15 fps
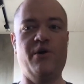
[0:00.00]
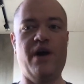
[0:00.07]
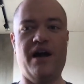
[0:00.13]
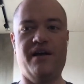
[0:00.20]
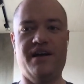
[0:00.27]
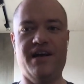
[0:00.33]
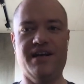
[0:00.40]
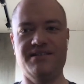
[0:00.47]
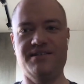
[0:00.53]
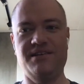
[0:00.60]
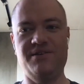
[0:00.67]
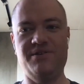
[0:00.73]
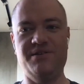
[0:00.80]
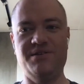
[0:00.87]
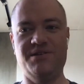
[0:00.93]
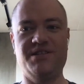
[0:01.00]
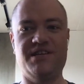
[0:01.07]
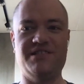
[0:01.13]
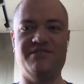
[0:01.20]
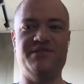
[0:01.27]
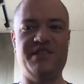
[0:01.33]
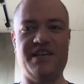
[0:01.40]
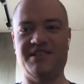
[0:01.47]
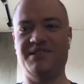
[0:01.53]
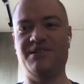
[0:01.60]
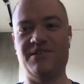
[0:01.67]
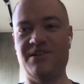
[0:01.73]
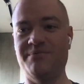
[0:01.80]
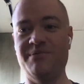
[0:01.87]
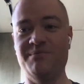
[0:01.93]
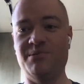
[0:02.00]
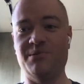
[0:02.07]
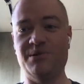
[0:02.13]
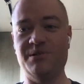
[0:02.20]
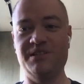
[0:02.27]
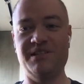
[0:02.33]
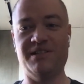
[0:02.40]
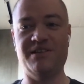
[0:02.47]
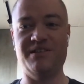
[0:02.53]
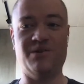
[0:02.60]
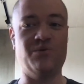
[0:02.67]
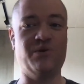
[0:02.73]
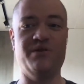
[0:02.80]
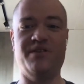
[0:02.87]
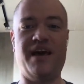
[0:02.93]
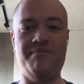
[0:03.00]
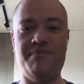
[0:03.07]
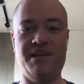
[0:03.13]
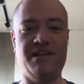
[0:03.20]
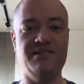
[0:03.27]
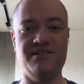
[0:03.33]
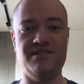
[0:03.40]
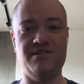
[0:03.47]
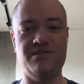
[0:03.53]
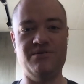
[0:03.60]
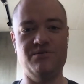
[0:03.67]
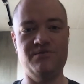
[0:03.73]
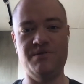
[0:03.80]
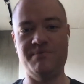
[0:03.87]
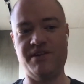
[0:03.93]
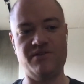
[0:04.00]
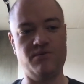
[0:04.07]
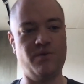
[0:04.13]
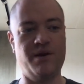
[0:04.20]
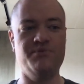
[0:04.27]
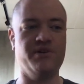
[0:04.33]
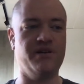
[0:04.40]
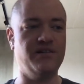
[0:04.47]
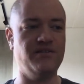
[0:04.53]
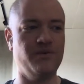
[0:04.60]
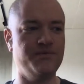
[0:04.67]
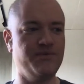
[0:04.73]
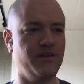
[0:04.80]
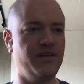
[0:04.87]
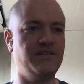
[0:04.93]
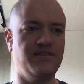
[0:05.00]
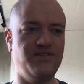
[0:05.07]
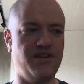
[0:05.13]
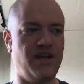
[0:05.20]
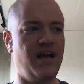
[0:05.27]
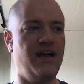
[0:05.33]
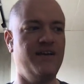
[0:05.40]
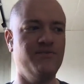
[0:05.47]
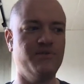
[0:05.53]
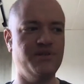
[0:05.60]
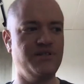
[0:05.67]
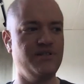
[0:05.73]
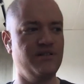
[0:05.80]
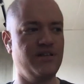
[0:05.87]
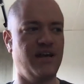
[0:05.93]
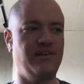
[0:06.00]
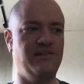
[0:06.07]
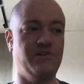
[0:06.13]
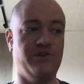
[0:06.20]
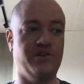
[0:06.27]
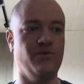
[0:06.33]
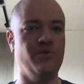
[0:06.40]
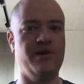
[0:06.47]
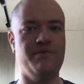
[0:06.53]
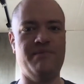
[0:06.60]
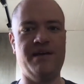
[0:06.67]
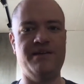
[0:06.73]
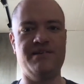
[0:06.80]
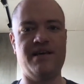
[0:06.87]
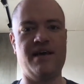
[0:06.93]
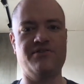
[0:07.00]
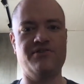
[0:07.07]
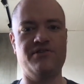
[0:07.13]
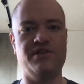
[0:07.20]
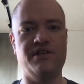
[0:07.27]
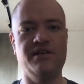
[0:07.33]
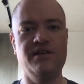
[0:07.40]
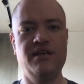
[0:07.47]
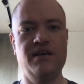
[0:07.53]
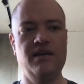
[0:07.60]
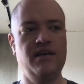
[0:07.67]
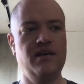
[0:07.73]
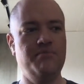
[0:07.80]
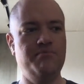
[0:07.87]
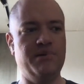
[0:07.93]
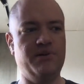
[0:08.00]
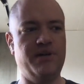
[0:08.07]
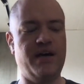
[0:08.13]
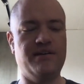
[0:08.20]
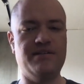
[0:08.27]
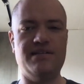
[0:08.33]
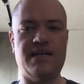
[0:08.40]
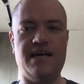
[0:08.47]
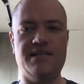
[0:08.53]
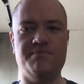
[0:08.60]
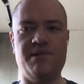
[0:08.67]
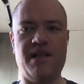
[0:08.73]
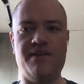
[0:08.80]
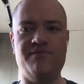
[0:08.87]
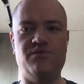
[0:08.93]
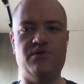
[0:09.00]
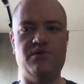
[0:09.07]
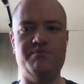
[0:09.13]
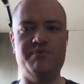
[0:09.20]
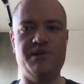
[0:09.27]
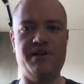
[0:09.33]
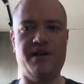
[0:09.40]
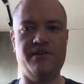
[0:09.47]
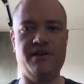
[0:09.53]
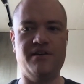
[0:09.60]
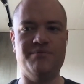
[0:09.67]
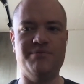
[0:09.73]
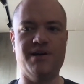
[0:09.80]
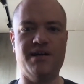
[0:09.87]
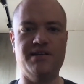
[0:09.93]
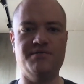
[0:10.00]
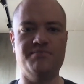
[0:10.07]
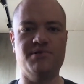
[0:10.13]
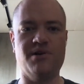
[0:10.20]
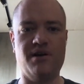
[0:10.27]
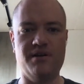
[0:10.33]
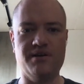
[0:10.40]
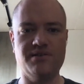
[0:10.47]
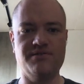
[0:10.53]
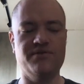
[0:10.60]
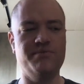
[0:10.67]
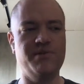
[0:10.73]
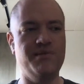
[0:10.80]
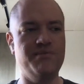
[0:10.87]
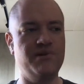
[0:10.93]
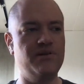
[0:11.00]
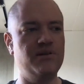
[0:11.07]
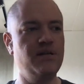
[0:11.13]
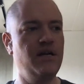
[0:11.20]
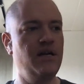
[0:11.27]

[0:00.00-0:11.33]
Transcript: how to execute a successful tech startup in Portland. There weren't that many. So you mentioned Web Trends and Jive. We're still kind of learning what it meant to actually build out a SaaS platform, build out enterprise products for people.